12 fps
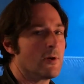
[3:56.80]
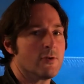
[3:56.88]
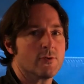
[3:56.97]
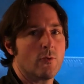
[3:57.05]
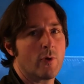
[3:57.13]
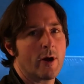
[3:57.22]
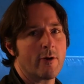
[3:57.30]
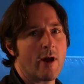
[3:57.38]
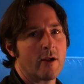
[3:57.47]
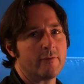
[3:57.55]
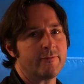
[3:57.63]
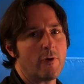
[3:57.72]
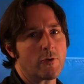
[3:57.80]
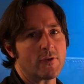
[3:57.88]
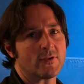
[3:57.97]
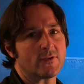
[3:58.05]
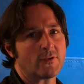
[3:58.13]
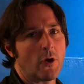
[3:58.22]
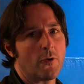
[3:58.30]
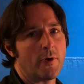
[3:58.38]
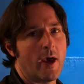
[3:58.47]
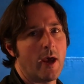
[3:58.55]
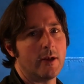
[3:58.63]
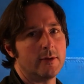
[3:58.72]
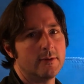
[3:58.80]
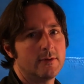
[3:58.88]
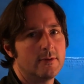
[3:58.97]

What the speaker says: There's a weird out of focus stone head.